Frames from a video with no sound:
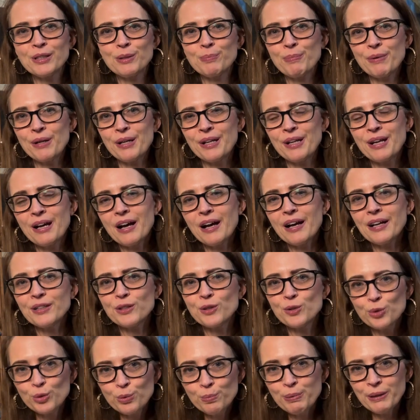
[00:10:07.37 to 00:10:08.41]
but I
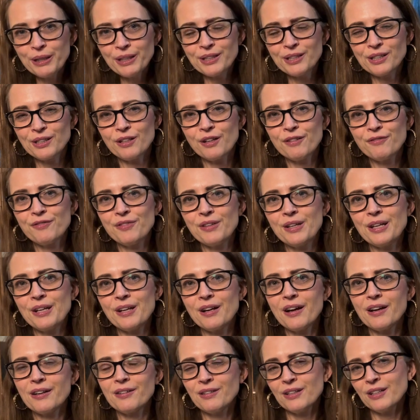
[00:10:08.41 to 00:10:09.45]
do pick stuff that
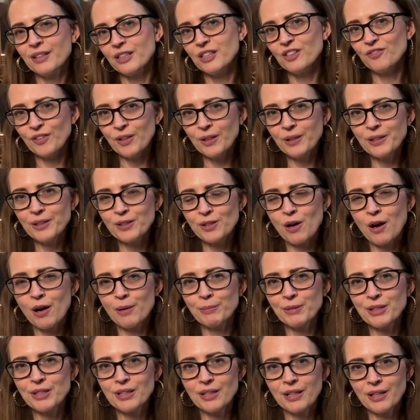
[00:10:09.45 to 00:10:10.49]
I think is fairly timeless